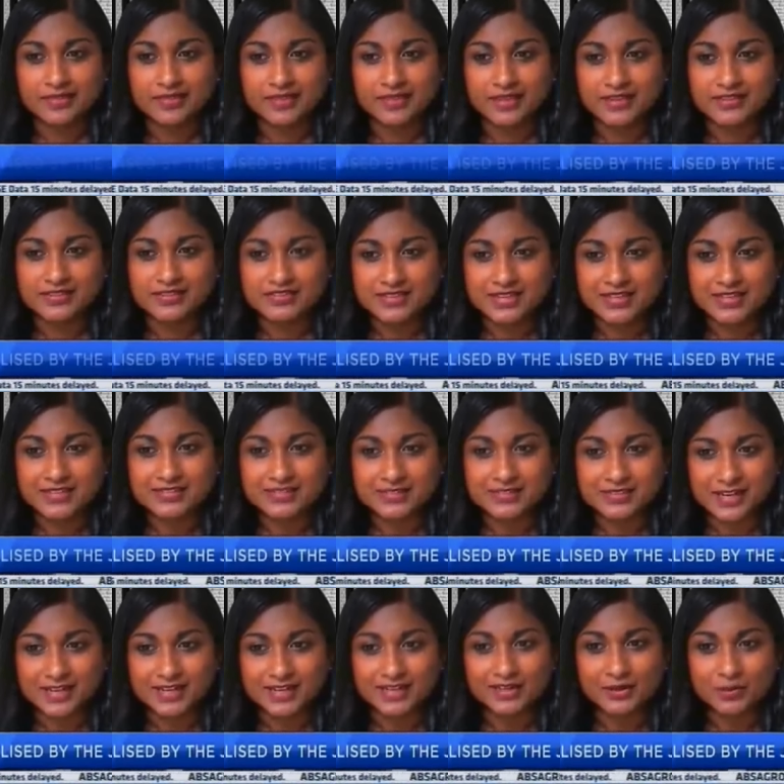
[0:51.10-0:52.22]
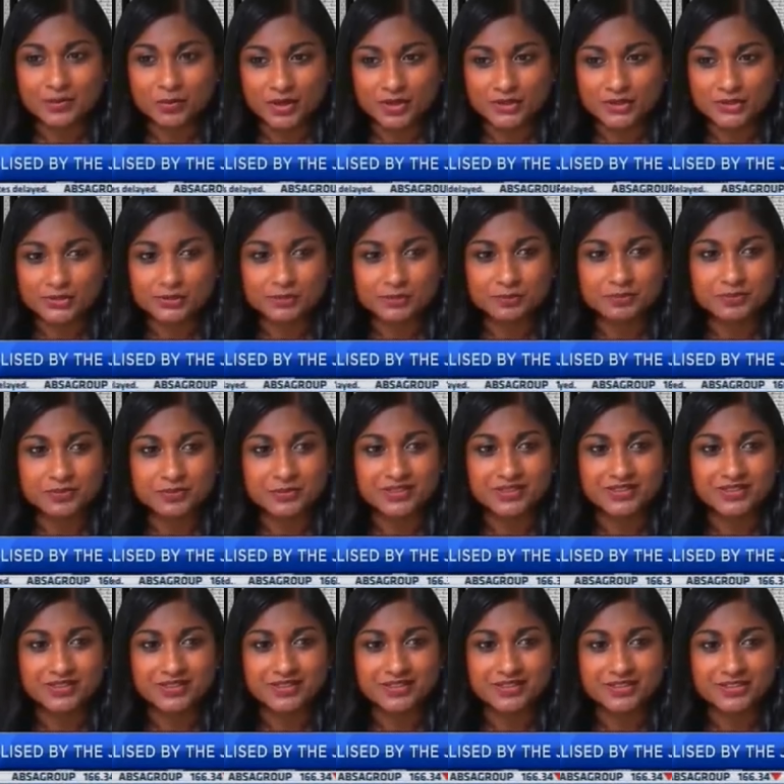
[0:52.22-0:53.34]
that states exactly what should
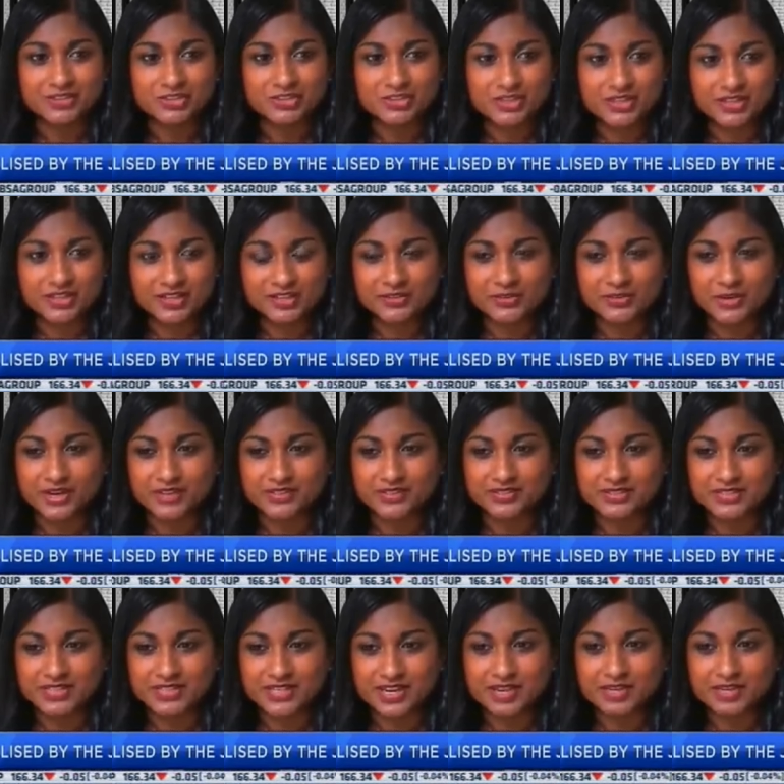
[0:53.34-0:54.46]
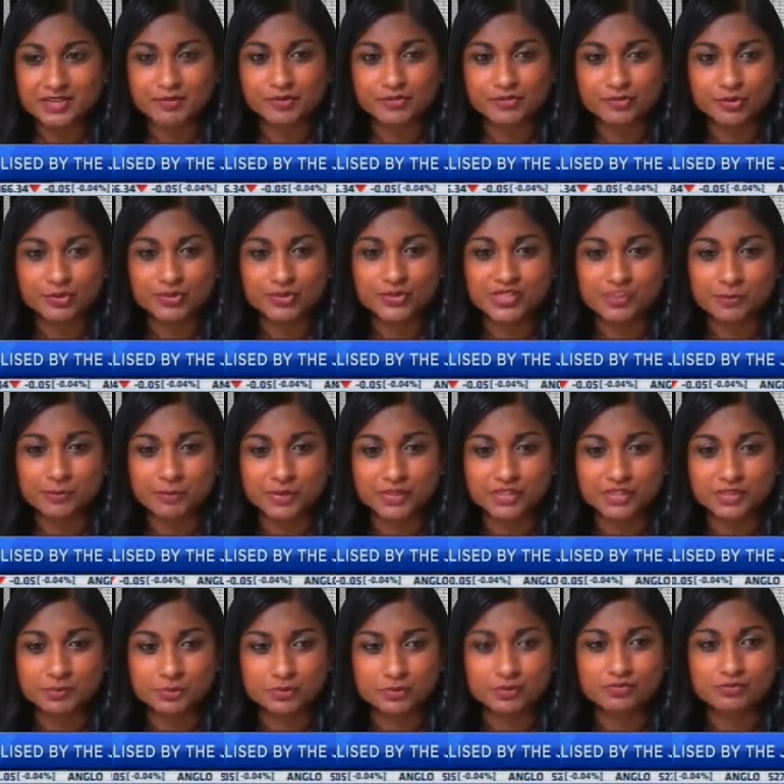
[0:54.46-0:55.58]
be checked or ascertained before someone
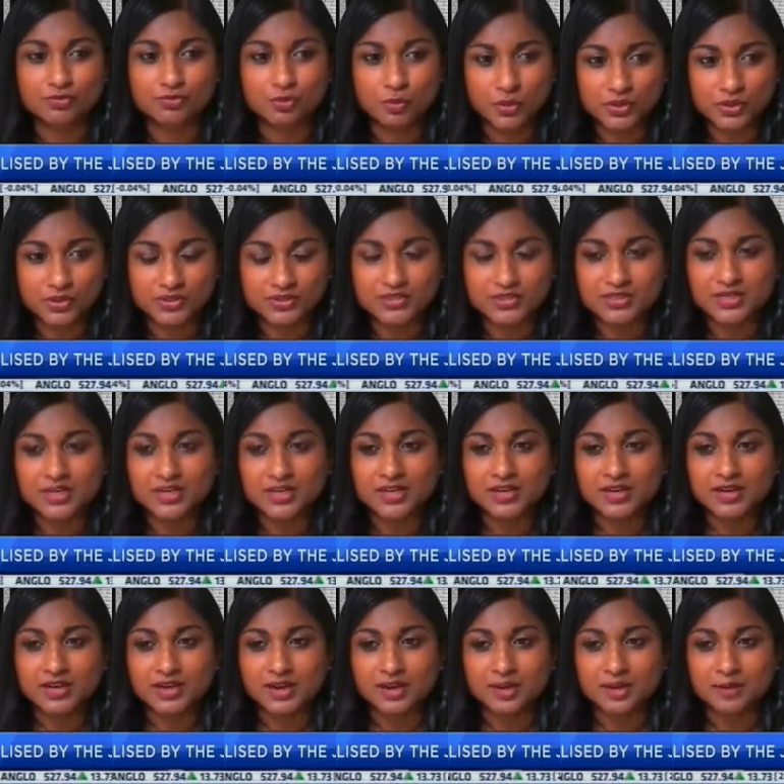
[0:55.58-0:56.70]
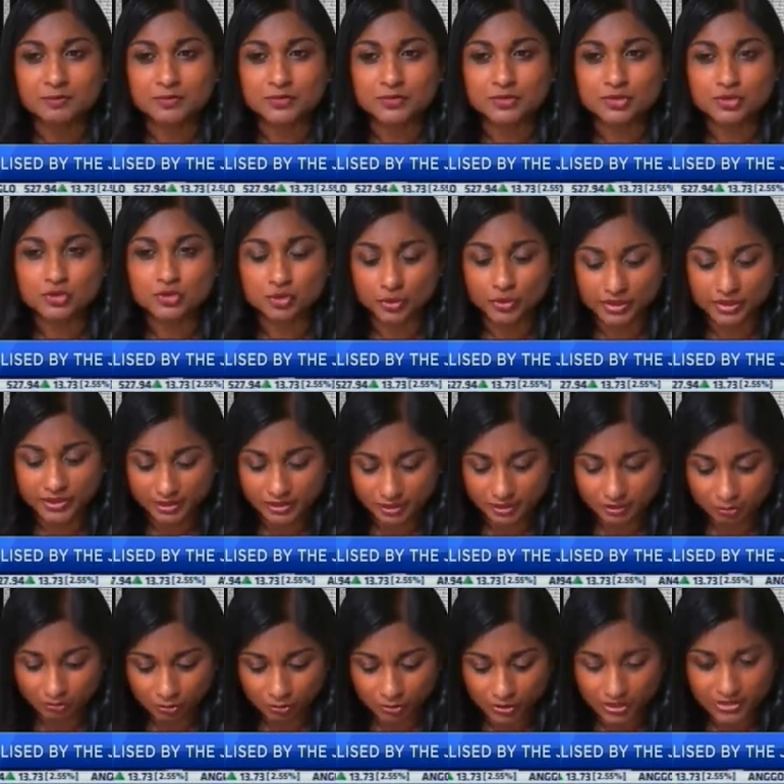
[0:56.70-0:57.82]
is put forward um, to join
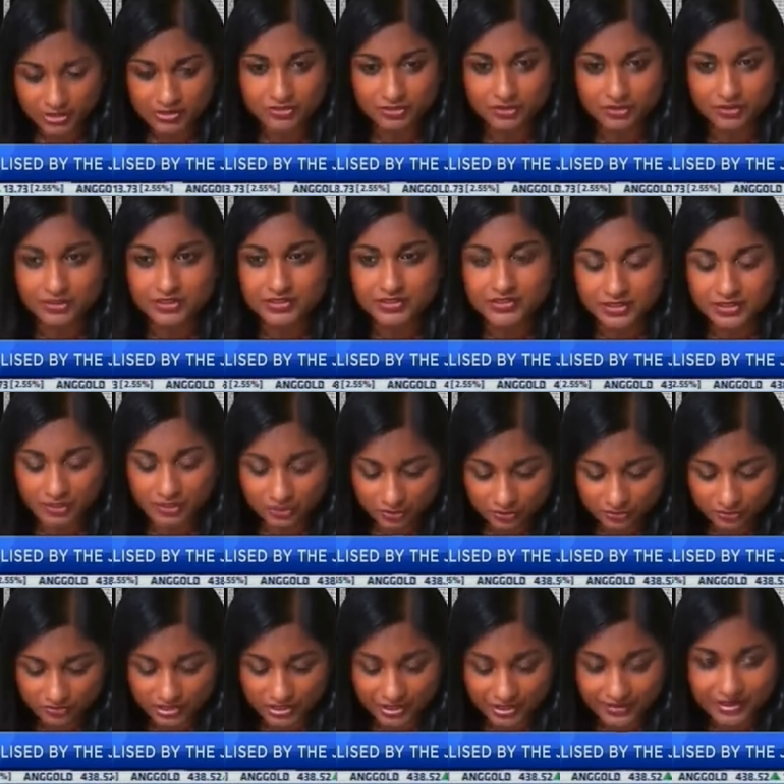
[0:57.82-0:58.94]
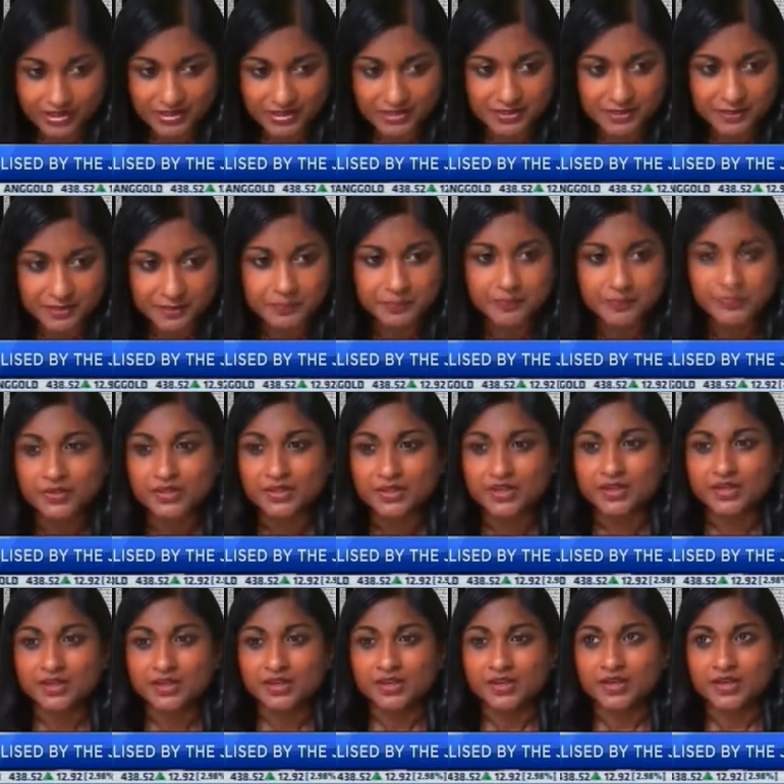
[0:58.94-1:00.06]
a board as a non-executive director.
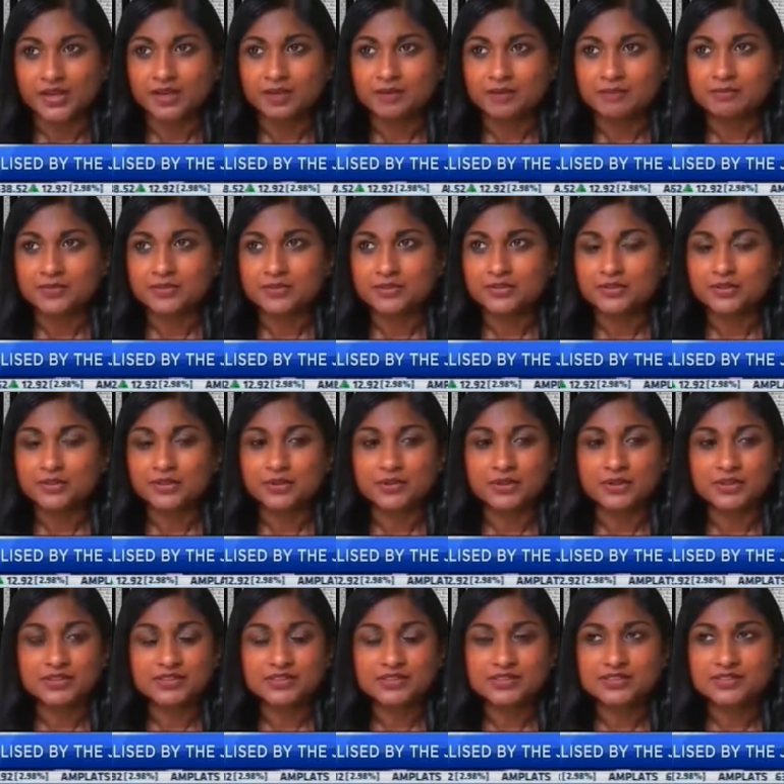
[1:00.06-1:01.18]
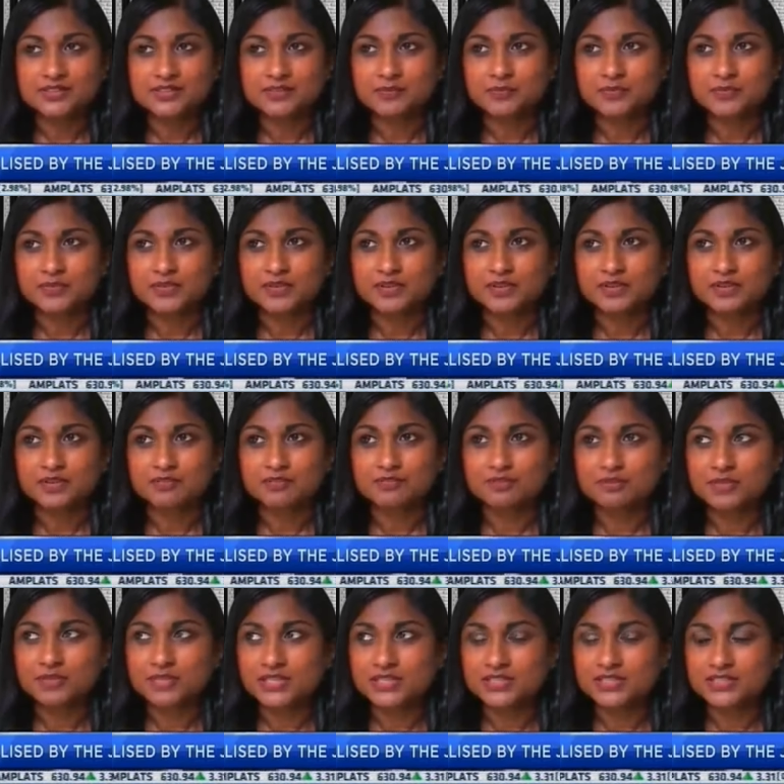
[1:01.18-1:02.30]
And um, you know, it's for
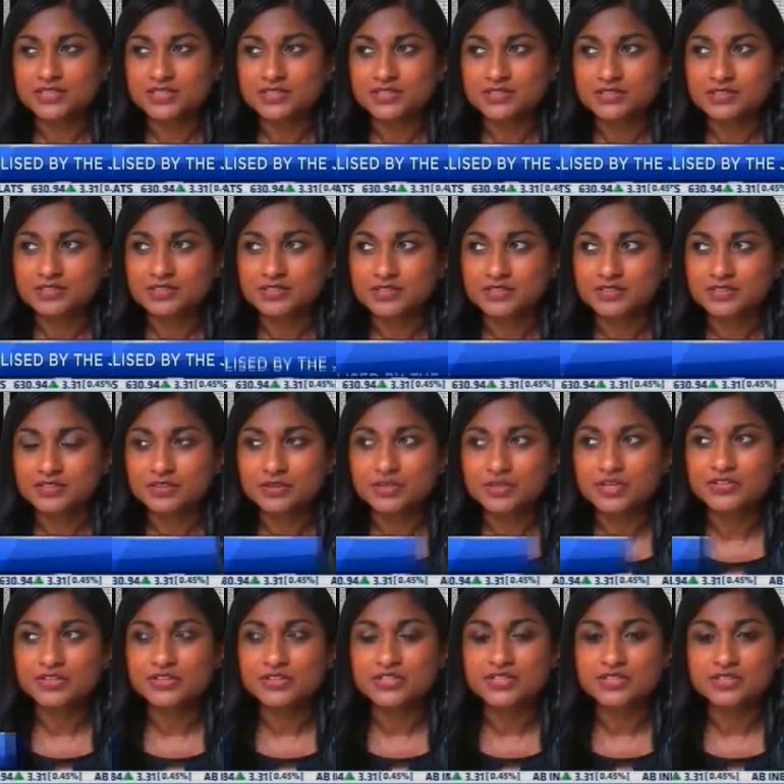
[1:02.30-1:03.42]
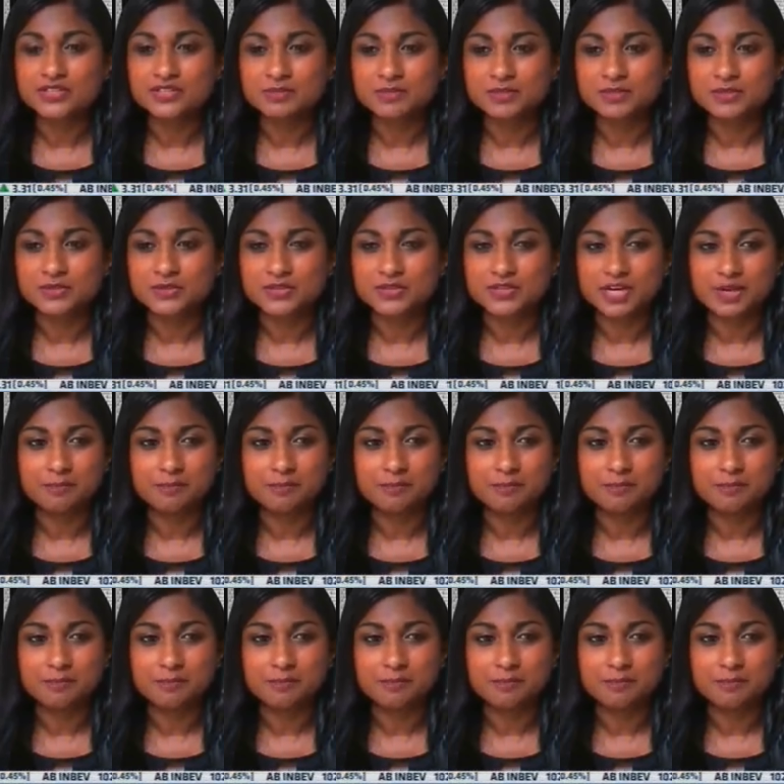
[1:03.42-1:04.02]
me, it's, it's, it's so interesting because